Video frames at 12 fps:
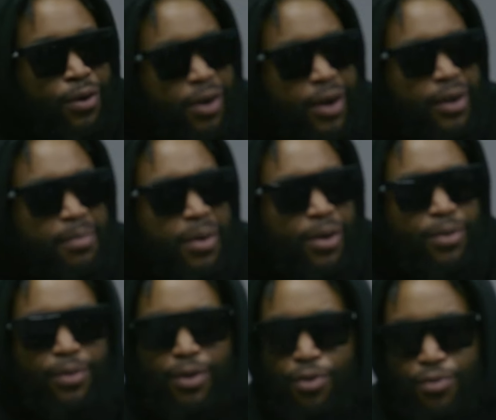arguing
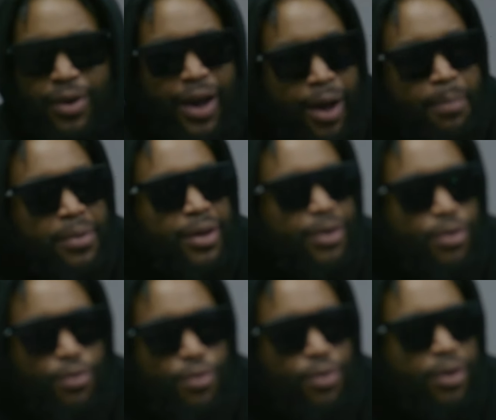about who copying
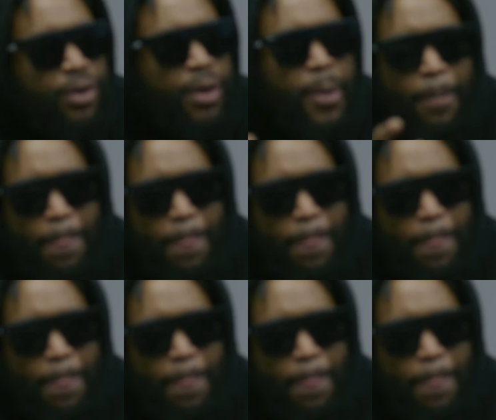who or